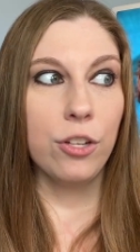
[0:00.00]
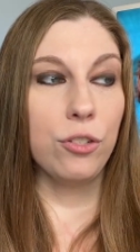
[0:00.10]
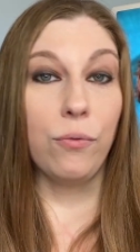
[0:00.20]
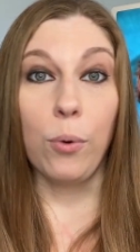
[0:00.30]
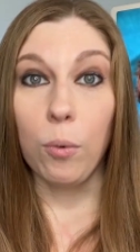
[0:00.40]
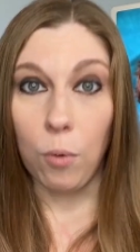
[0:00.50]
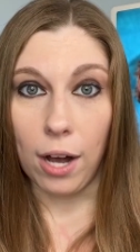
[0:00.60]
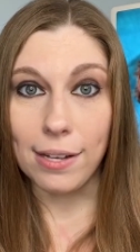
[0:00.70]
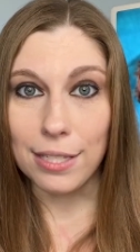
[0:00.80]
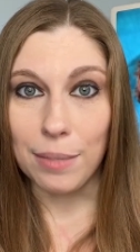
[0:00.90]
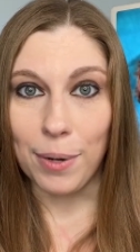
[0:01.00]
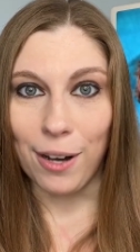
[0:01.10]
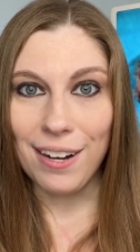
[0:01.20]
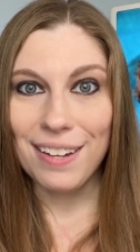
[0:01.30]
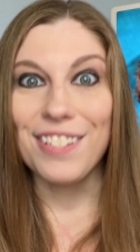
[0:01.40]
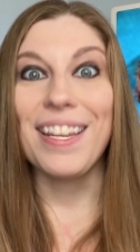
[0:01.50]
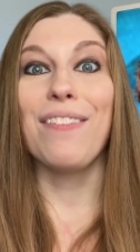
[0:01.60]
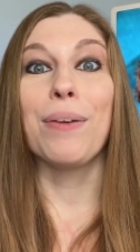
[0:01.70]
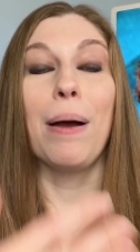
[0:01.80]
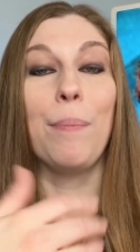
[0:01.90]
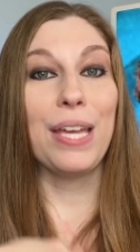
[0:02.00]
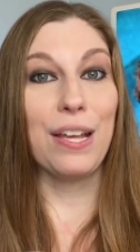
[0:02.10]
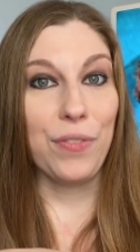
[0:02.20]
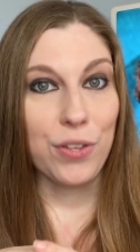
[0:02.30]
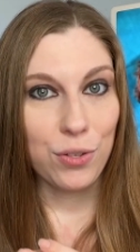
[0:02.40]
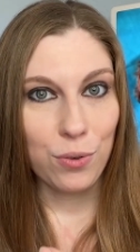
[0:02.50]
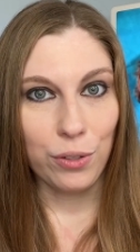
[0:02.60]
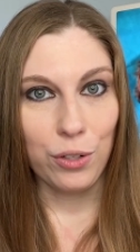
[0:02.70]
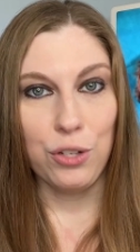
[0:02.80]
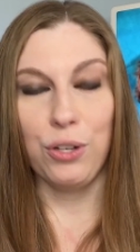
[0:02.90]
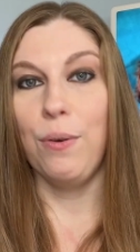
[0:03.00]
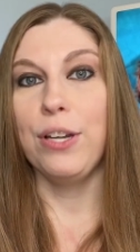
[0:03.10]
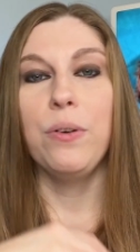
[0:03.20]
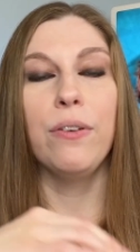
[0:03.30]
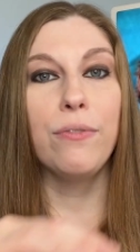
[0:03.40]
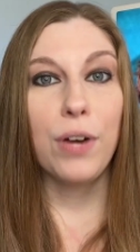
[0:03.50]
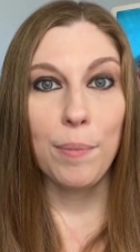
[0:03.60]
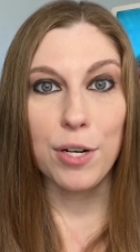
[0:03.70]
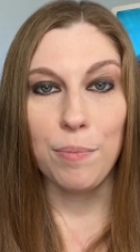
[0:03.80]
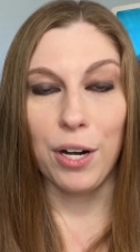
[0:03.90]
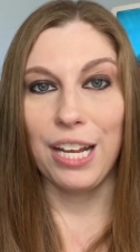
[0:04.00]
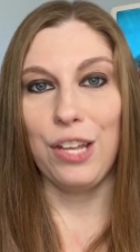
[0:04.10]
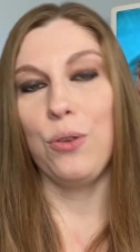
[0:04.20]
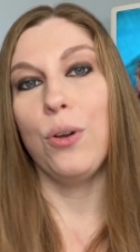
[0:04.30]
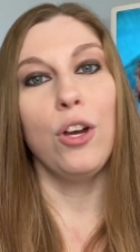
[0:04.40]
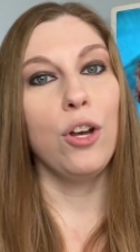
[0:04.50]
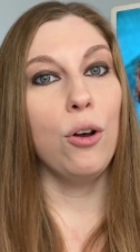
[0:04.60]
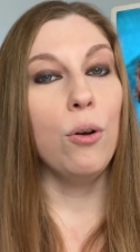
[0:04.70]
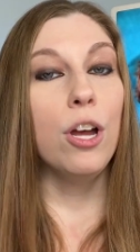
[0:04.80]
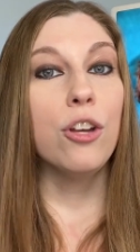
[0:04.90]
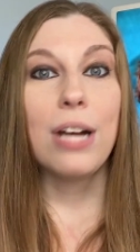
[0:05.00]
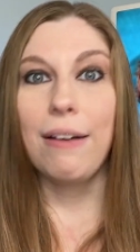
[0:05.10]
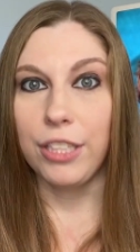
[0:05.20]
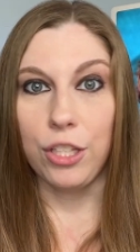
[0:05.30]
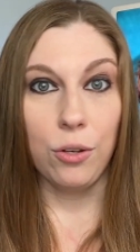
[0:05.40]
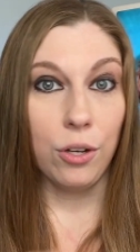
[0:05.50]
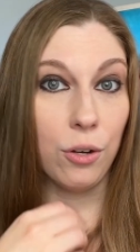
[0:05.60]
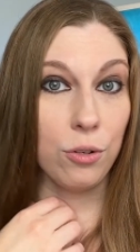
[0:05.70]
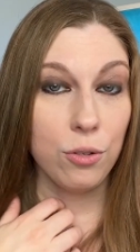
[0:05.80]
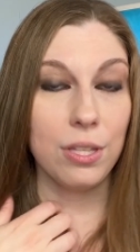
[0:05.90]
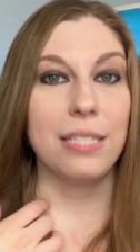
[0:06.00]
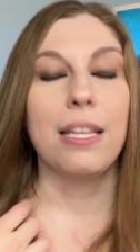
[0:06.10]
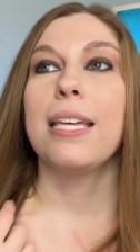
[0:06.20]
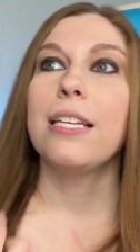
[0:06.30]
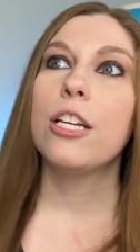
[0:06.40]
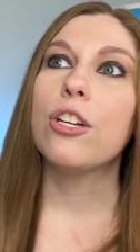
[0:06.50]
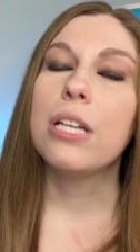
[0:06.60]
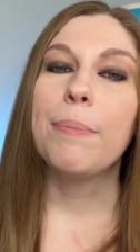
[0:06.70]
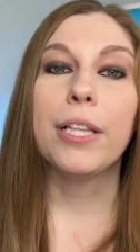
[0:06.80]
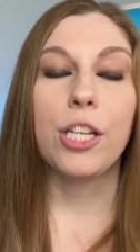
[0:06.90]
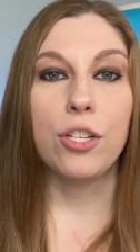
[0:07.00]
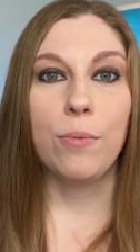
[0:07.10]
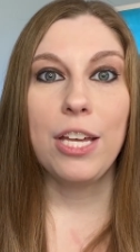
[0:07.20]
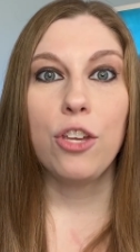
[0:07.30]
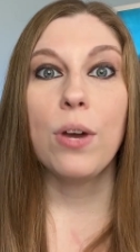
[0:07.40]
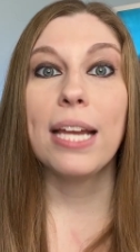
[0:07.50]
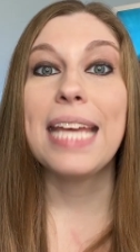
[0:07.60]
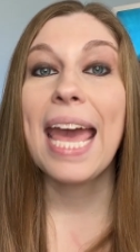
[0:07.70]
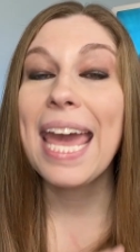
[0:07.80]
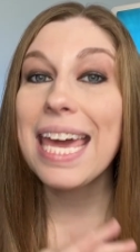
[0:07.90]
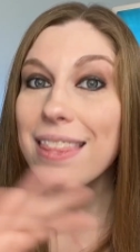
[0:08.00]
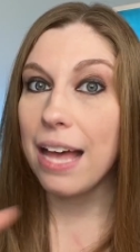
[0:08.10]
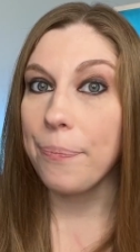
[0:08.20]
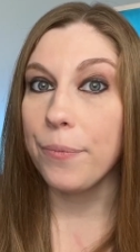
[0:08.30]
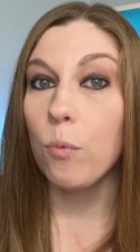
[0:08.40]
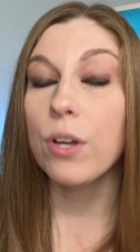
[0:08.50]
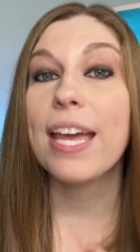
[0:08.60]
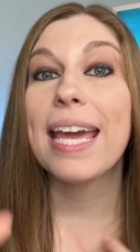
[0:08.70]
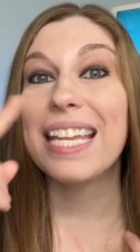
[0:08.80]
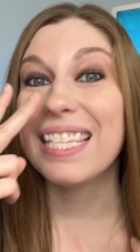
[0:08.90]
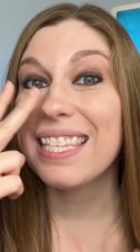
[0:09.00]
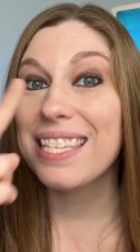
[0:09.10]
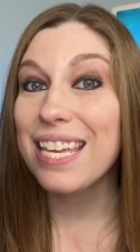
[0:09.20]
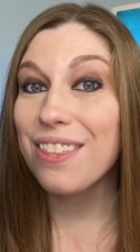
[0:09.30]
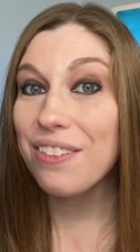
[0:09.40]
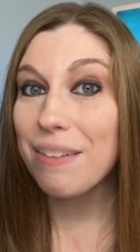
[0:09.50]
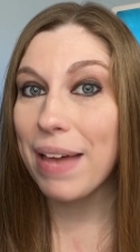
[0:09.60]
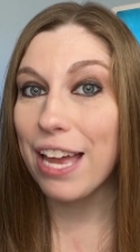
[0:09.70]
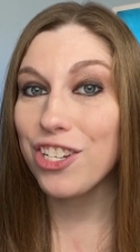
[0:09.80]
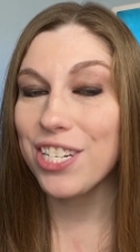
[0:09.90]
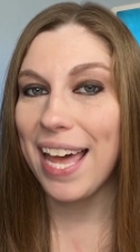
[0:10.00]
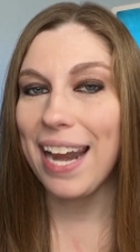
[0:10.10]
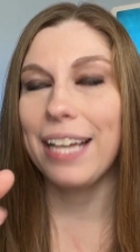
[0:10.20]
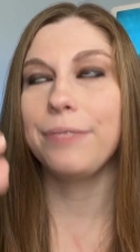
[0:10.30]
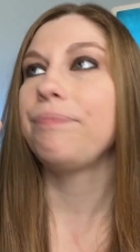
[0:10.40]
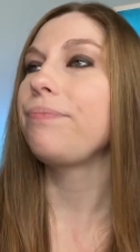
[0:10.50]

for walks in the park, just have your puppy in the stroller. You can go out to a farmer's market. You can go traveling. You can go do things. The things that you're typically doing, you can take them where they can see through the mesh netting.